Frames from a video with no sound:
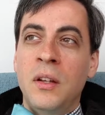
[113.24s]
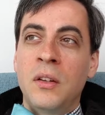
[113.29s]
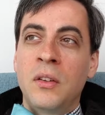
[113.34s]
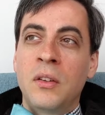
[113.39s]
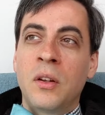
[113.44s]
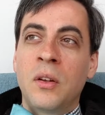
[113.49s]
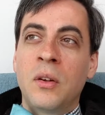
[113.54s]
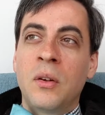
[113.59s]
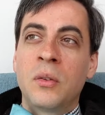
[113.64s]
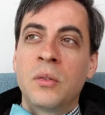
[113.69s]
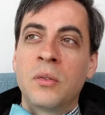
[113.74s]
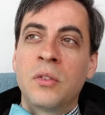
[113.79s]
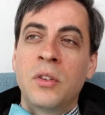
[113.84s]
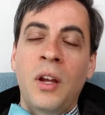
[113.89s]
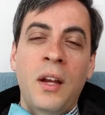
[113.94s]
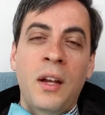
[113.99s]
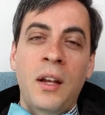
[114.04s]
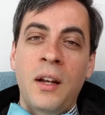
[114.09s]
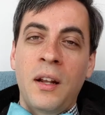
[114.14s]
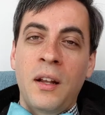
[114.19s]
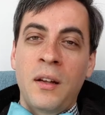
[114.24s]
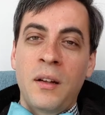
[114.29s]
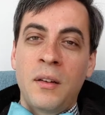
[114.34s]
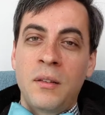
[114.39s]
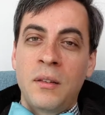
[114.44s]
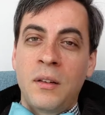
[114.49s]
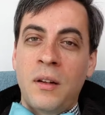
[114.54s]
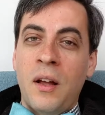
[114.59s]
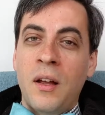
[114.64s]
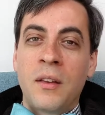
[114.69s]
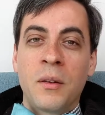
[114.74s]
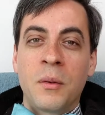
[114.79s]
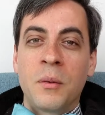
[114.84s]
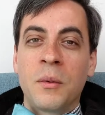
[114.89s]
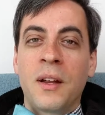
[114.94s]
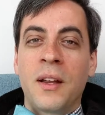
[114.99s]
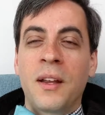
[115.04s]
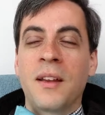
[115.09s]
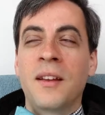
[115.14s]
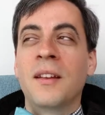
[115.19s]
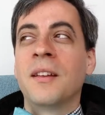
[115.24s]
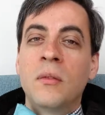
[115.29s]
So check it out either way.